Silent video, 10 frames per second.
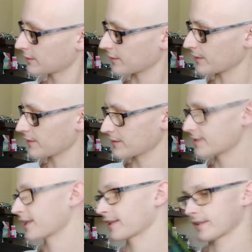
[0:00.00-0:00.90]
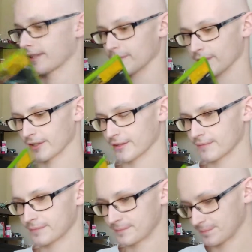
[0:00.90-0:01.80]
So here's the second game right here.
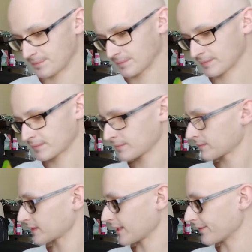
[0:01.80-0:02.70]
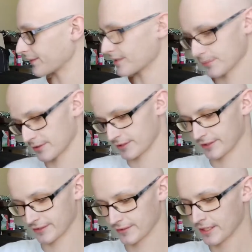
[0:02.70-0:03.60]
And the disc was
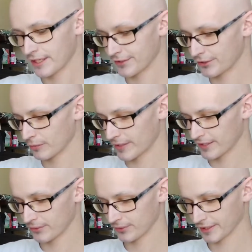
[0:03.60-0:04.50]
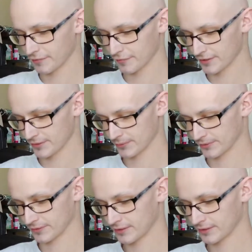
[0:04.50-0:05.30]
clean. No manual again for this one.